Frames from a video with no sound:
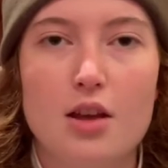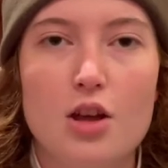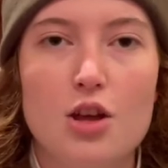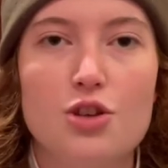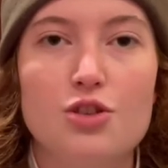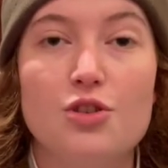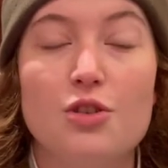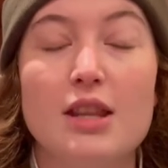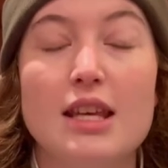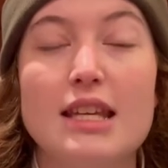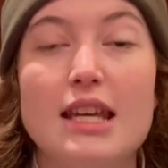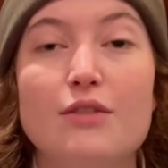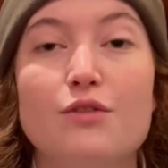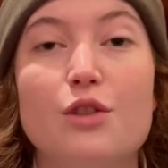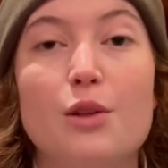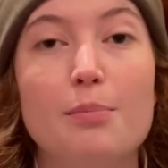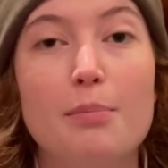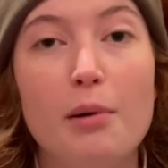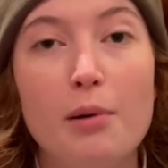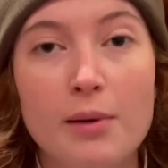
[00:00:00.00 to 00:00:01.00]
So they give
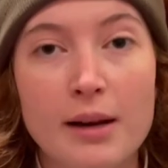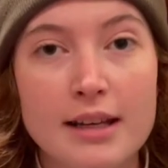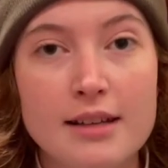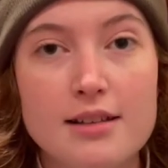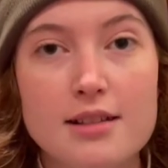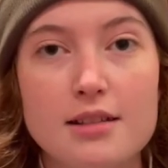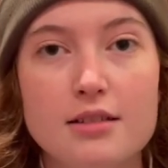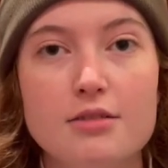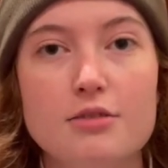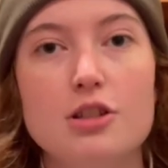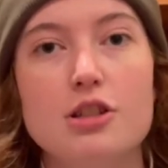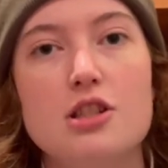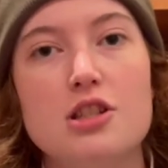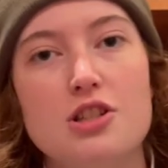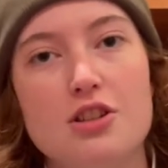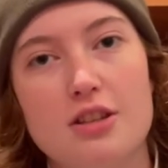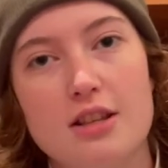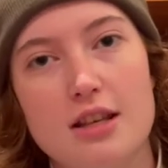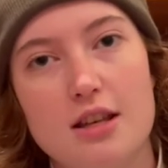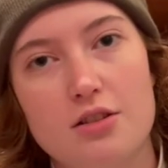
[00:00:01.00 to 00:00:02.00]
the point
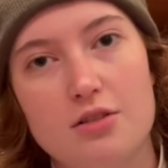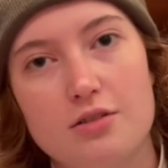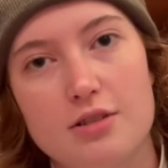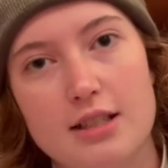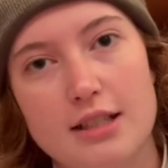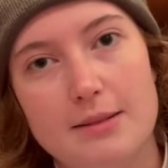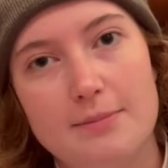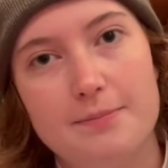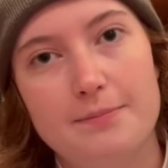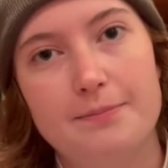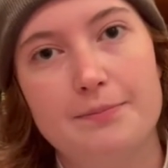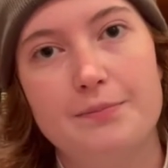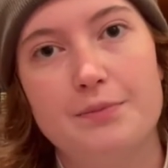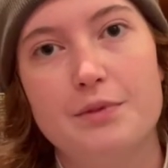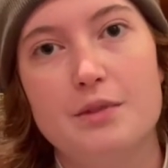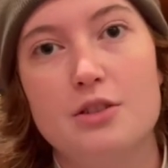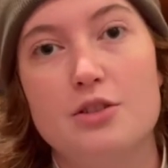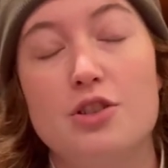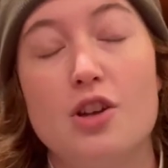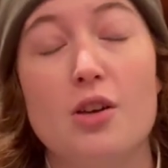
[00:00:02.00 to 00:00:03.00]
to the other team.
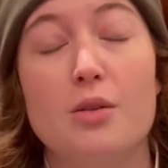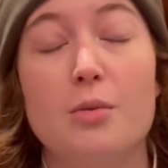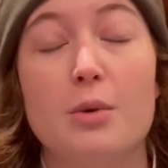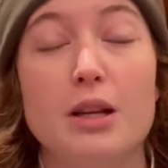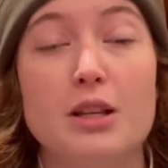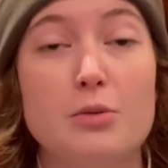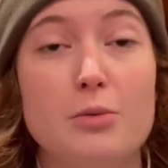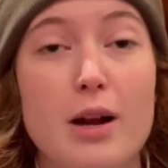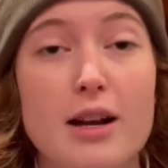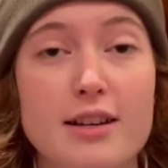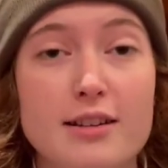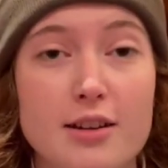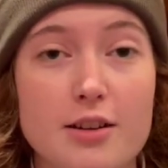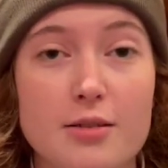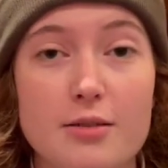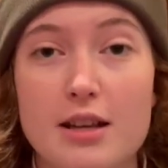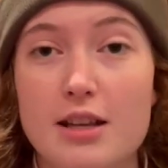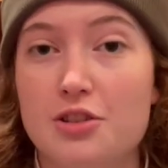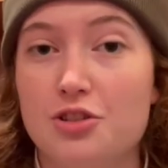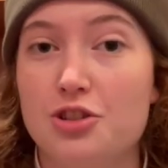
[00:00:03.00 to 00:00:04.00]
So what you want to do
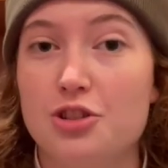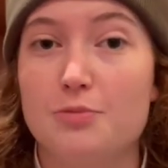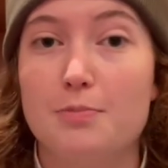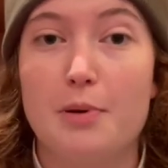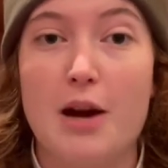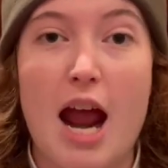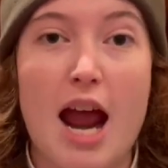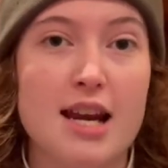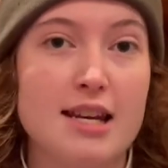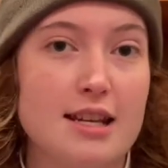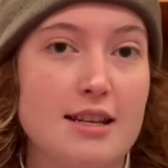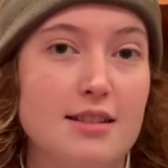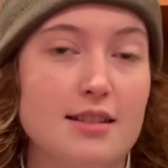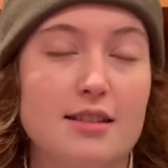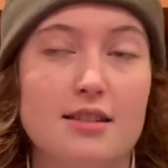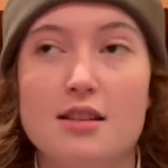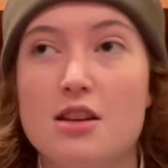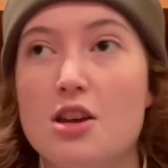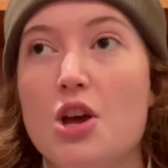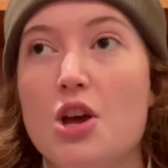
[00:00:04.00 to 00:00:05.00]
is just practice
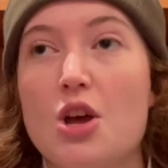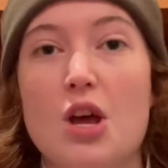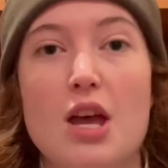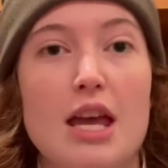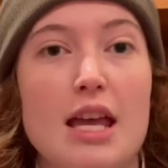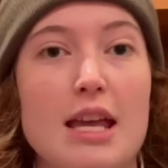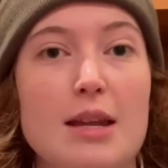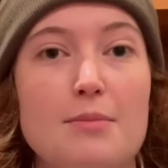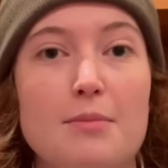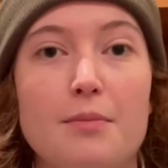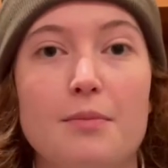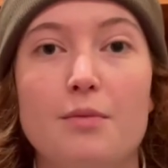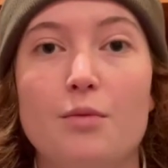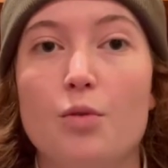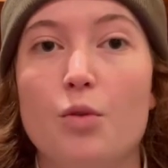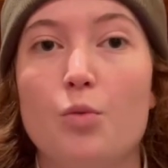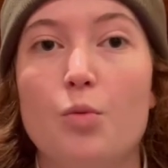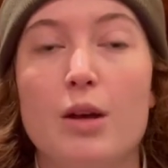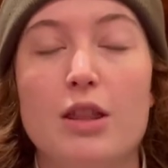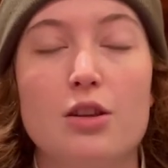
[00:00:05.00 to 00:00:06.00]
in
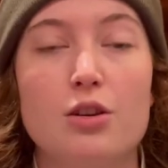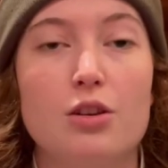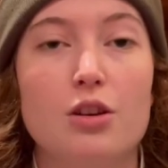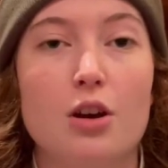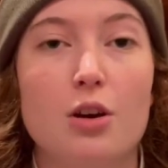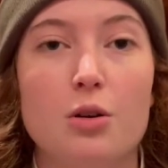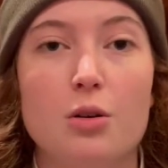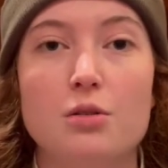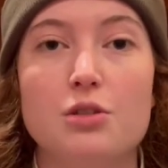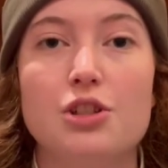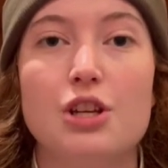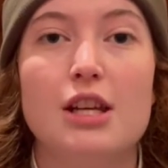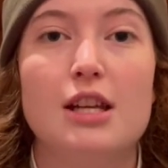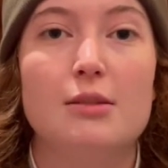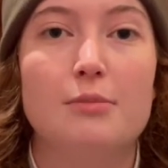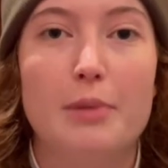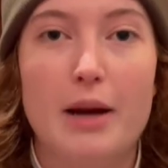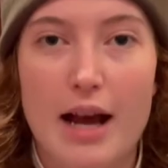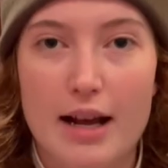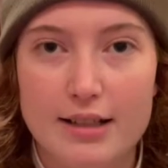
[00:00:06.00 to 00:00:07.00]
with your coach
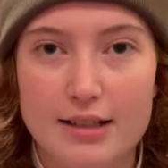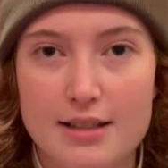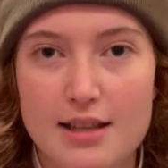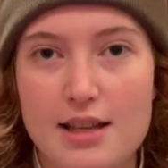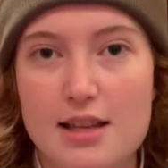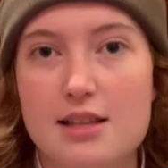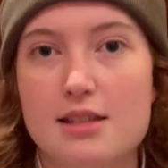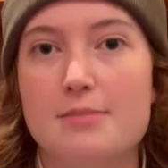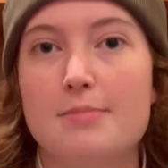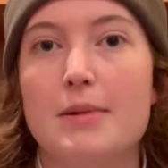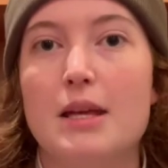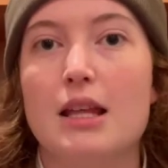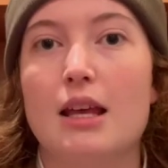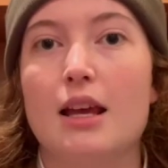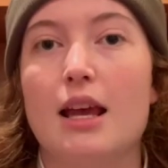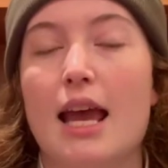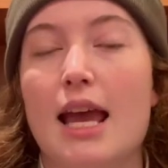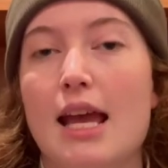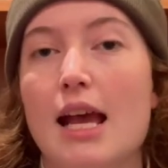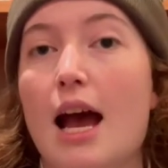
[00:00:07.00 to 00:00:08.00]
in practices. Be like,
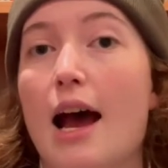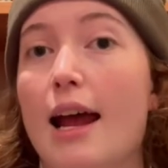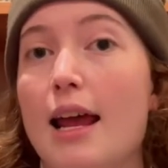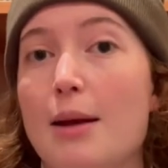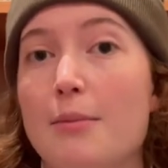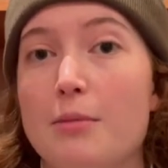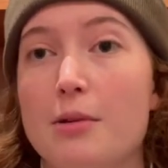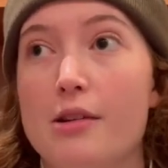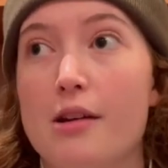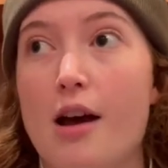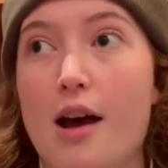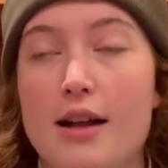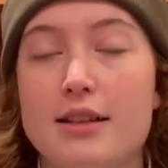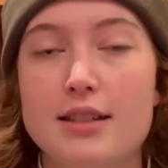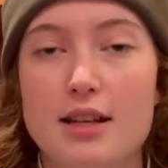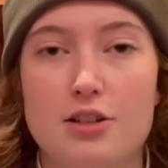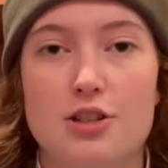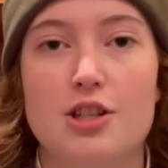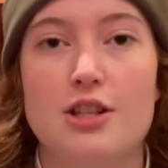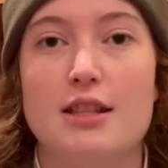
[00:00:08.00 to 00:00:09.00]
hey, I am not
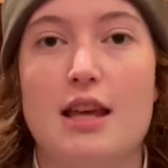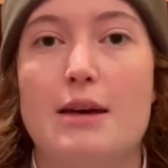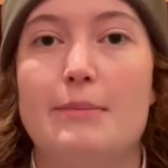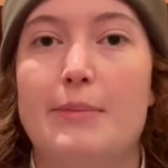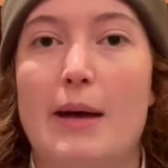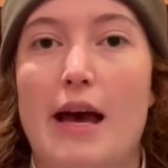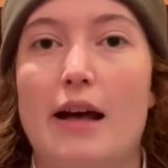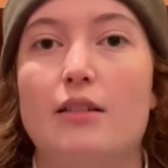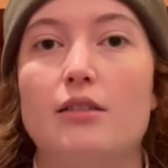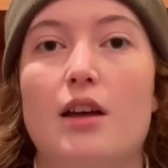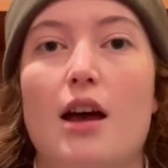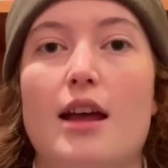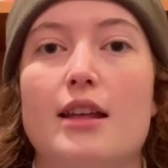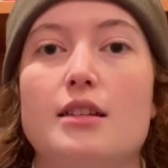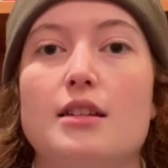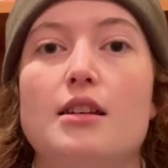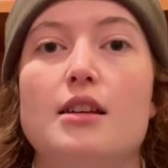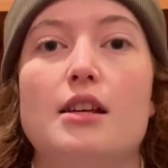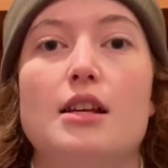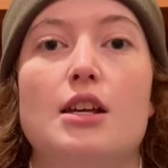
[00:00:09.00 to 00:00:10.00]
touching that back
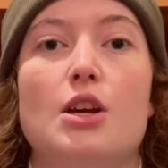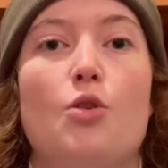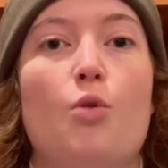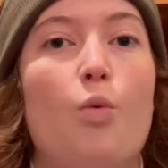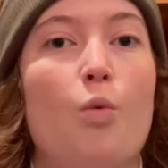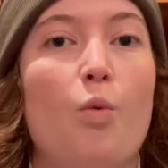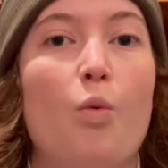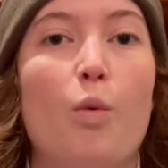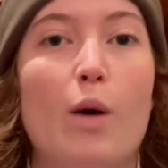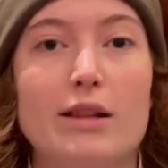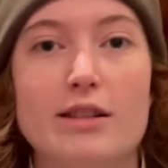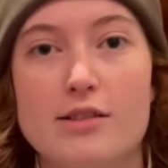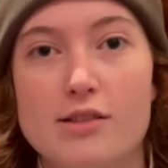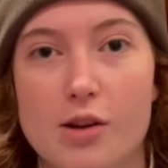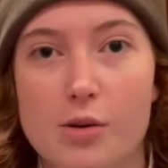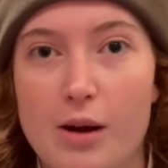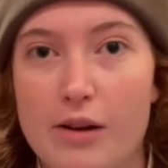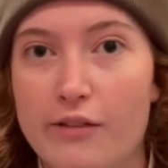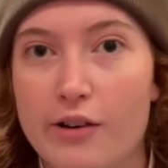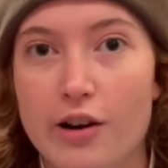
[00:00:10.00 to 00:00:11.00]
line
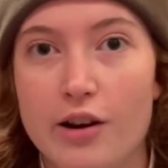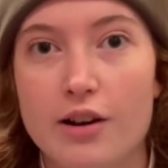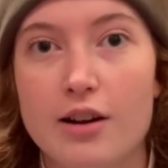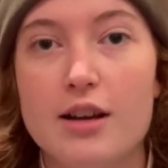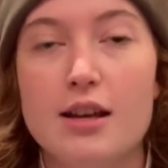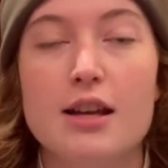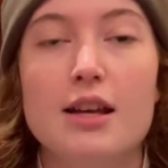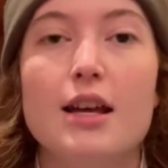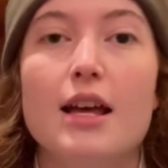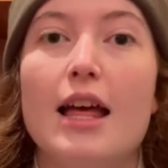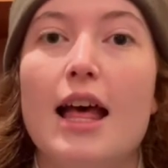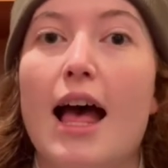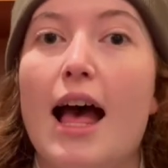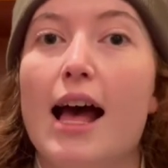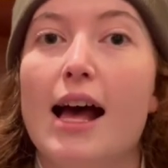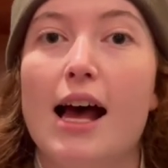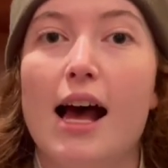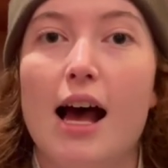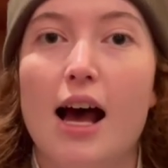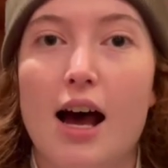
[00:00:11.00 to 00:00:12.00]
whatsoever.
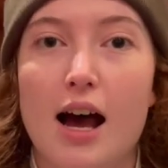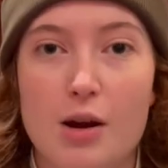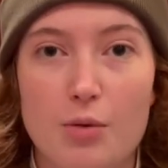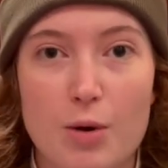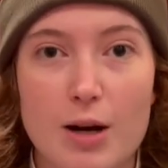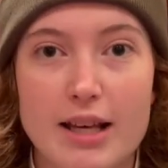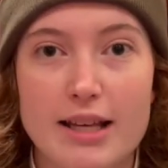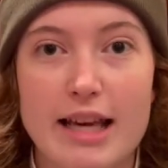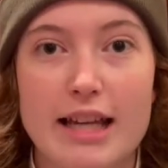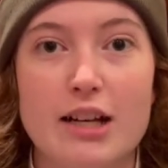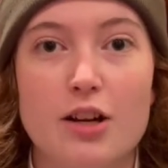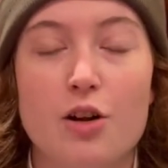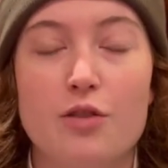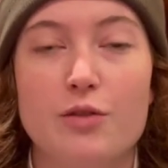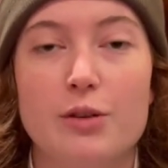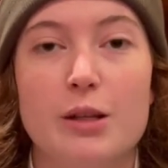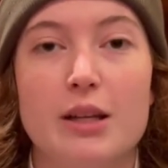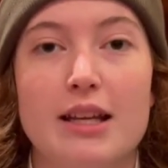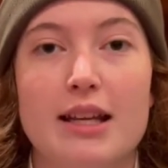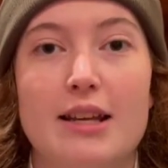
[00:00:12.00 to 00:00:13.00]
I want to get it
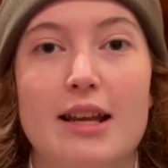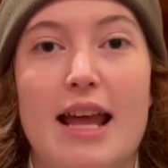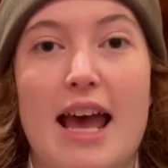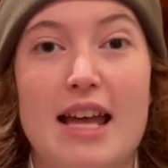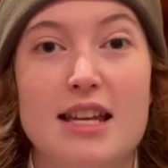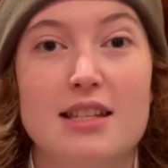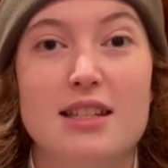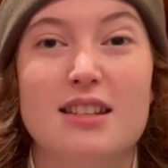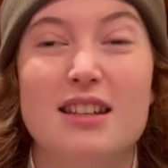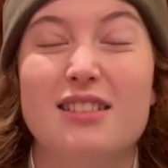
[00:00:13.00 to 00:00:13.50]
over the net